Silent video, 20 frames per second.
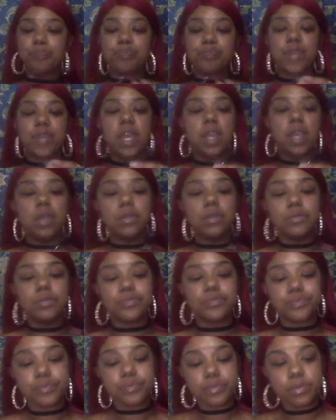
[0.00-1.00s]
Anywho,
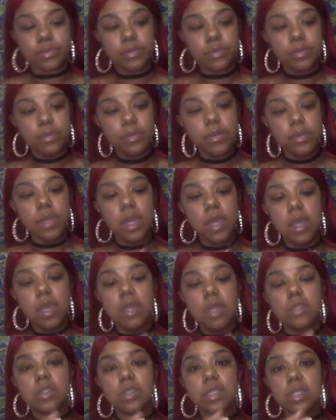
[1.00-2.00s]

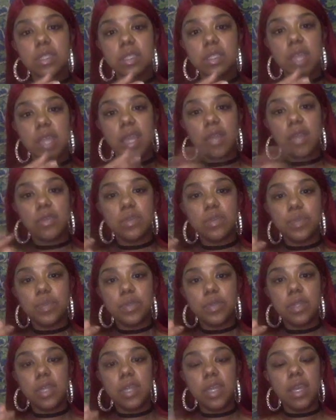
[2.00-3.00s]
so this is the angled
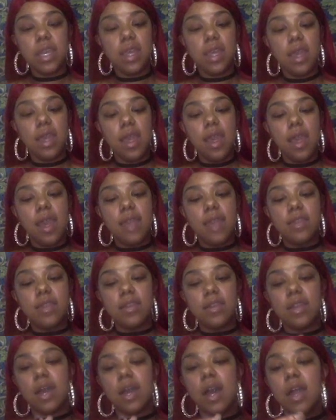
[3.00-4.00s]
spoolie, and then
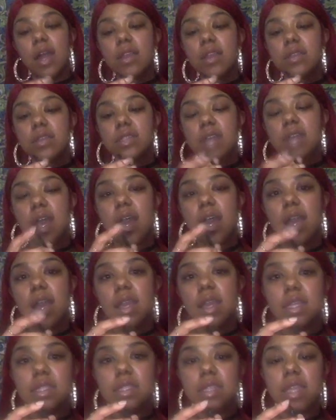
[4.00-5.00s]
the other side,
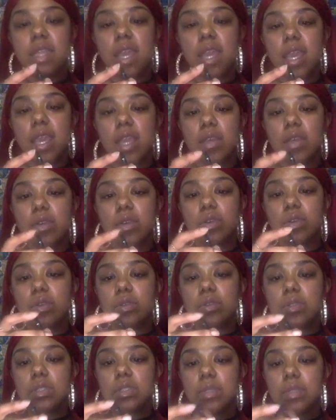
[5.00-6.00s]
it's an
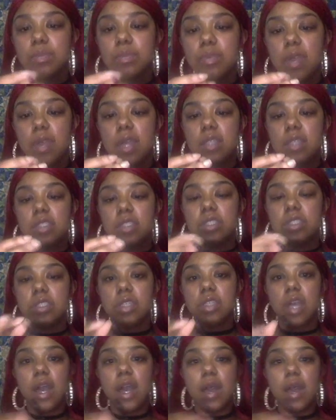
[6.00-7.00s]
angled brush
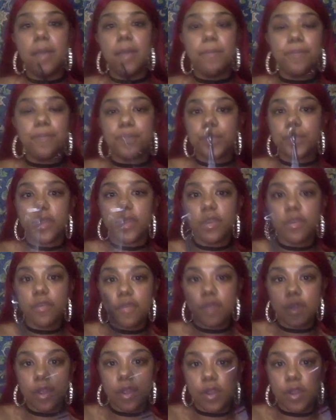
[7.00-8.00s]
um,
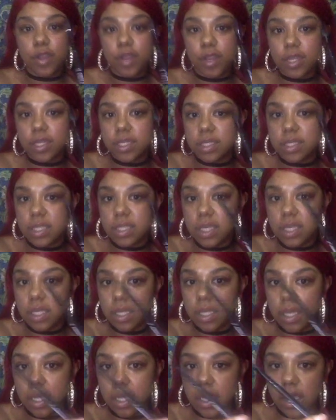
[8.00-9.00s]
for your
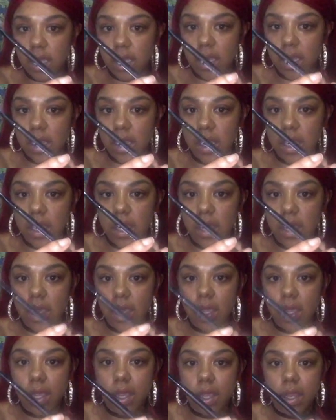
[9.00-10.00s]
concealer,
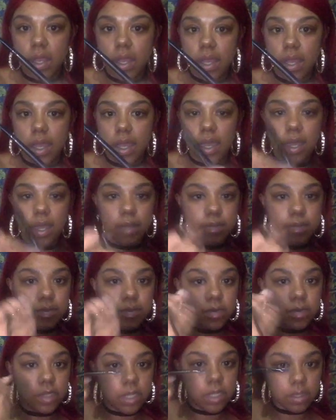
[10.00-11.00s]
um,
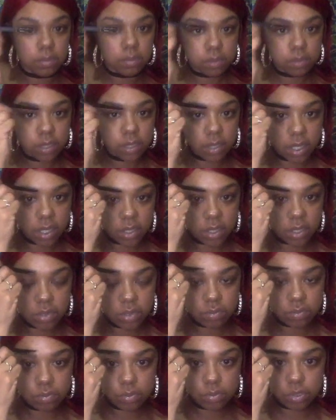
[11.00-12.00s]
you know, so you can
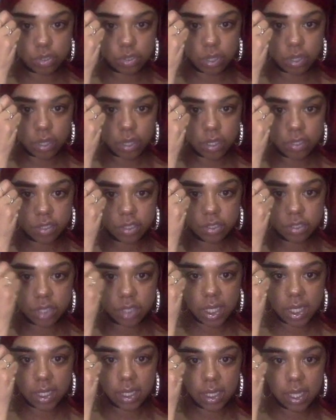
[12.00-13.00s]
draw your
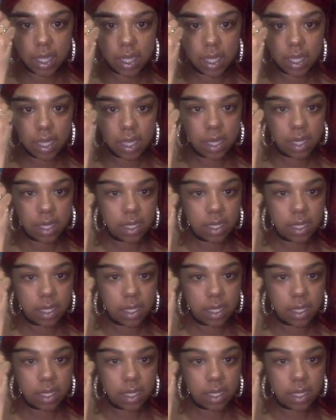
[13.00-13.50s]
straight line